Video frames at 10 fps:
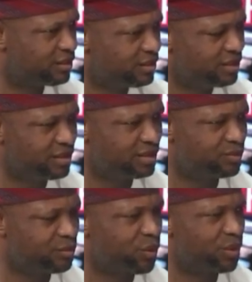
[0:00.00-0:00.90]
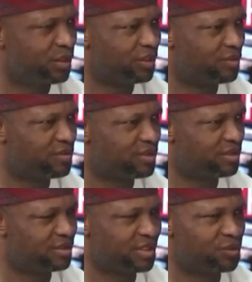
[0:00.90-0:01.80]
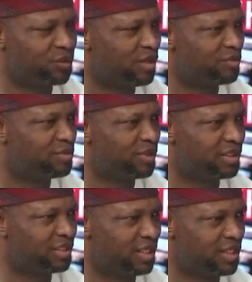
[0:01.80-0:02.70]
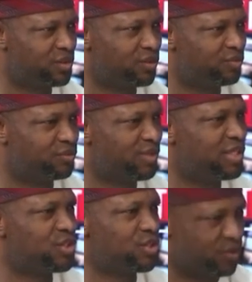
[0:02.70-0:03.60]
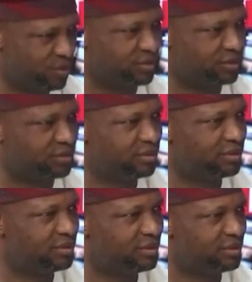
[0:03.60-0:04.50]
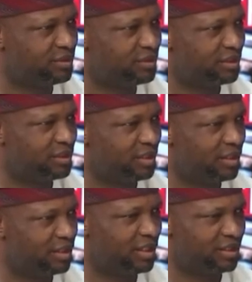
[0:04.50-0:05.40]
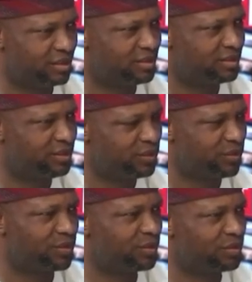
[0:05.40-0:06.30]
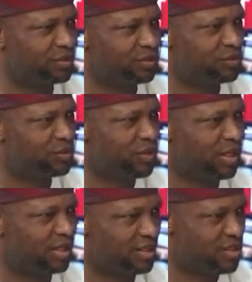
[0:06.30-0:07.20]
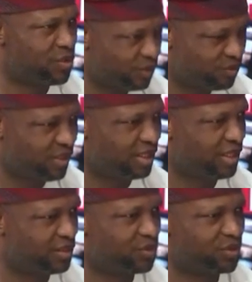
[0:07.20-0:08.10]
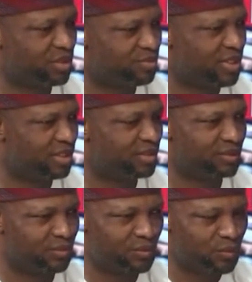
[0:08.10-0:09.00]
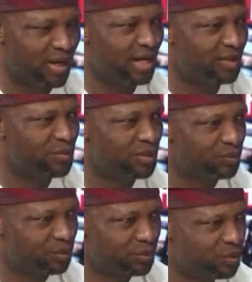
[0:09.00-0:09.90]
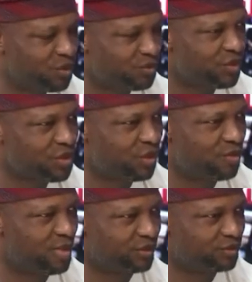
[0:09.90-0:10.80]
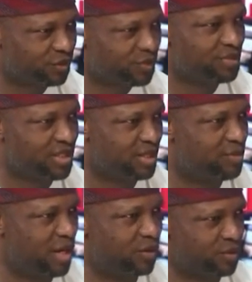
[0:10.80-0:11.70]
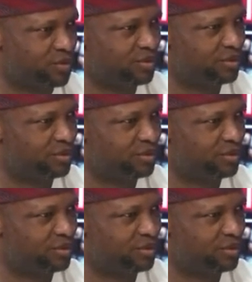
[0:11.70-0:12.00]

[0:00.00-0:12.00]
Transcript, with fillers: This boy, you have said to everybody that is your friend's son. And, you know, you are his godfather, so to speak. Why would two of us come out from the same house?